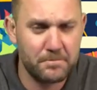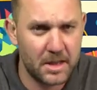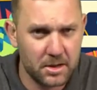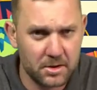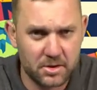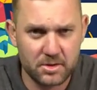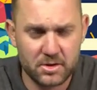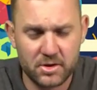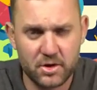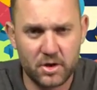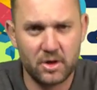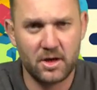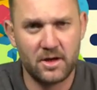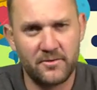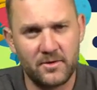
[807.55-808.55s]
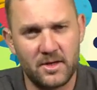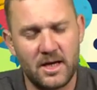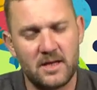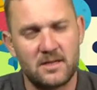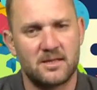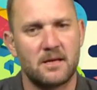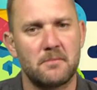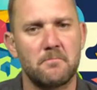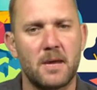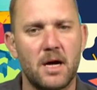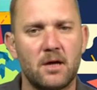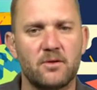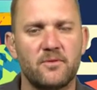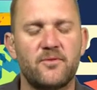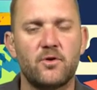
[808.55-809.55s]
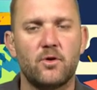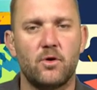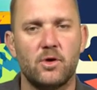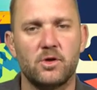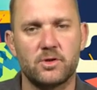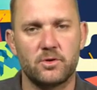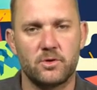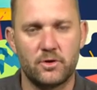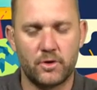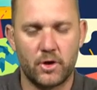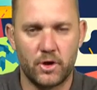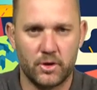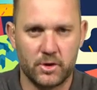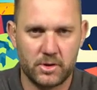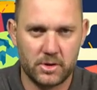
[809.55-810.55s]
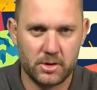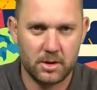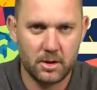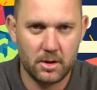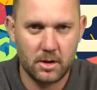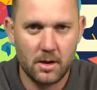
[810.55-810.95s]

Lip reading: biggest concern over there is the amount of cars on the roads.